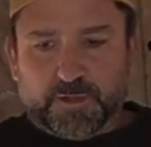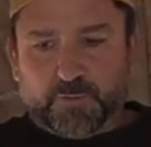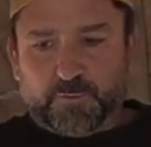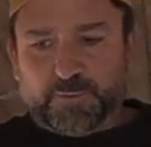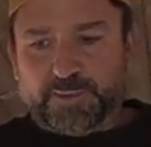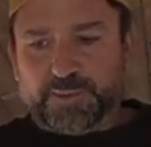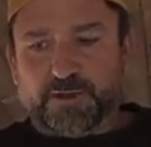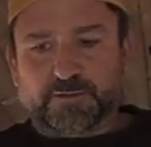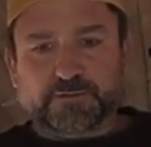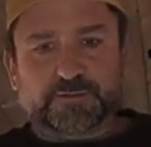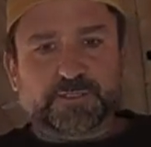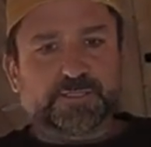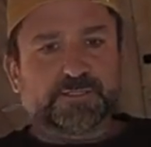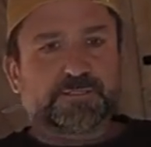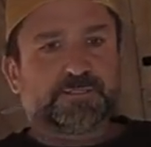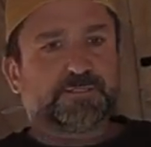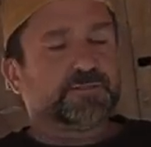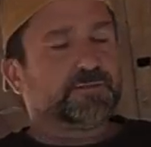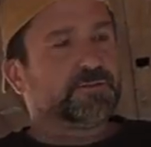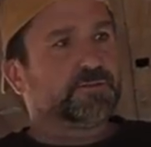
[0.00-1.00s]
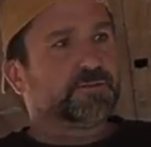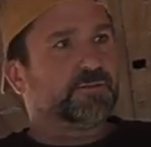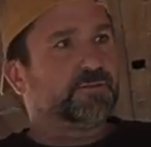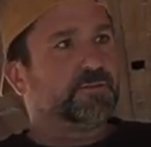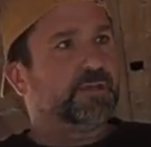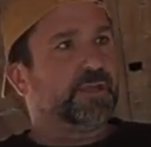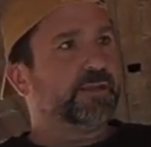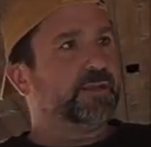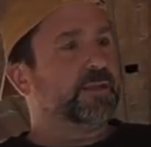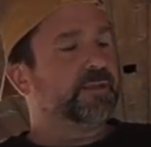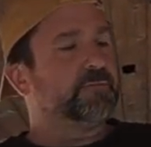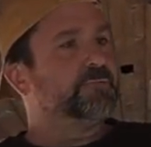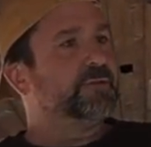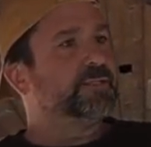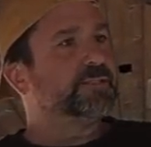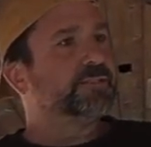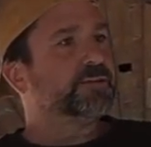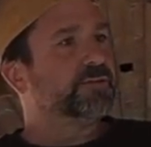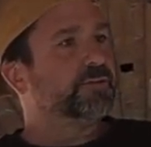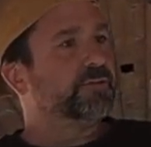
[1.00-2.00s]
without this it cannot
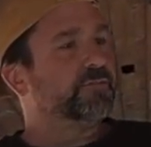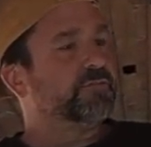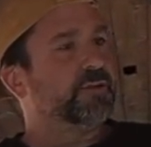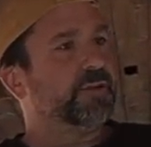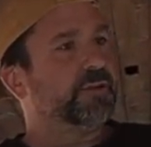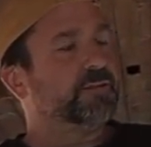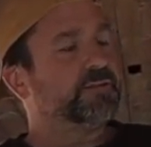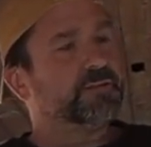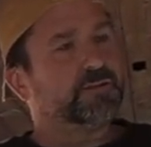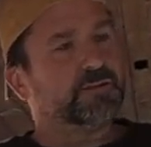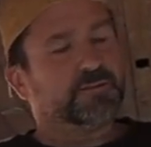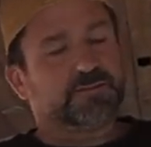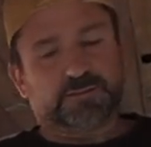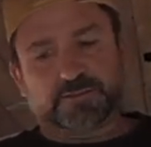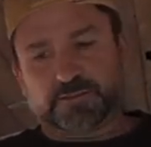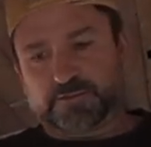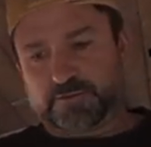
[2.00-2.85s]
be certified.